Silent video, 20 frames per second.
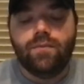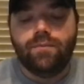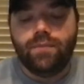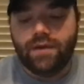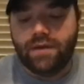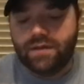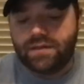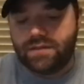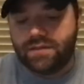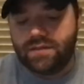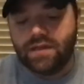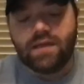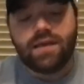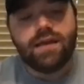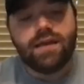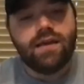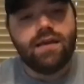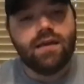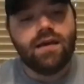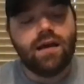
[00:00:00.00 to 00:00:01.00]
be
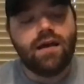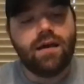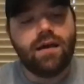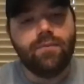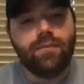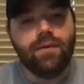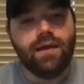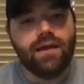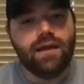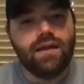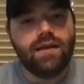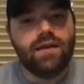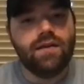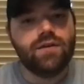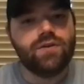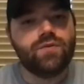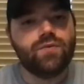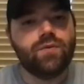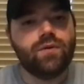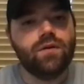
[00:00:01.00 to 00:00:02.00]
seeking God, be in
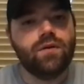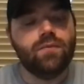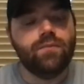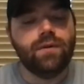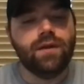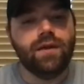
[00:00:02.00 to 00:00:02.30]
his word,